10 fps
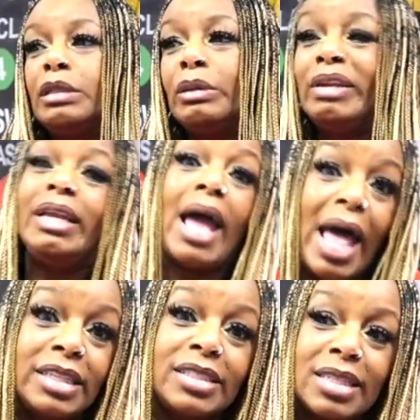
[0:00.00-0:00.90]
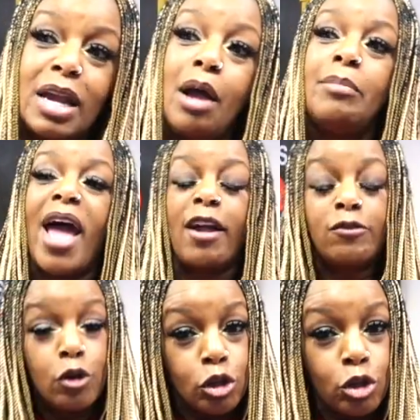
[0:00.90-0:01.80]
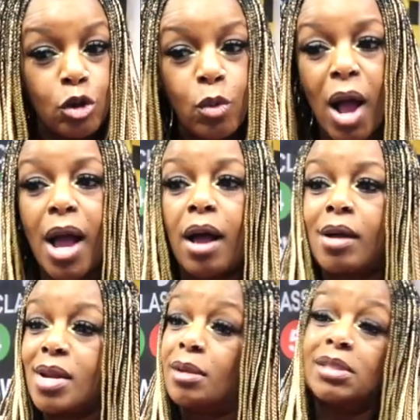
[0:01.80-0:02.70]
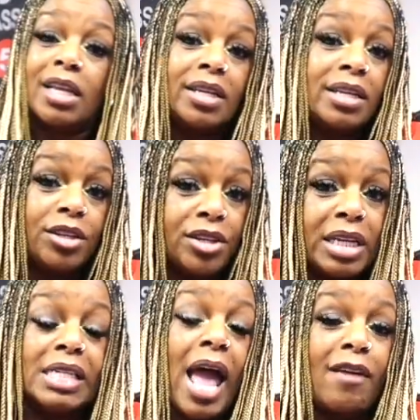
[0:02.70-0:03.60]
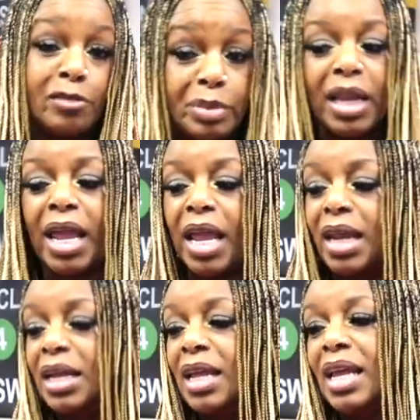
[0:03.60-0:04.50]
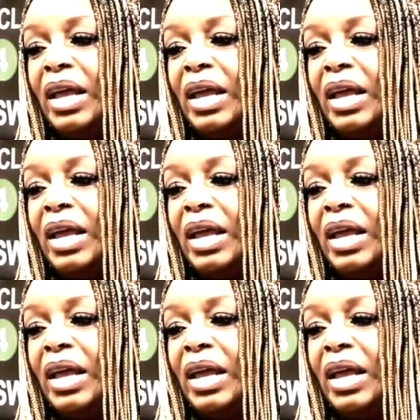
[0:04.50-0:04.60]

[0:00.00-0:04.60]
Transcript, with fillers: So he asked to come back for a little while and I was like, you need to have a plan.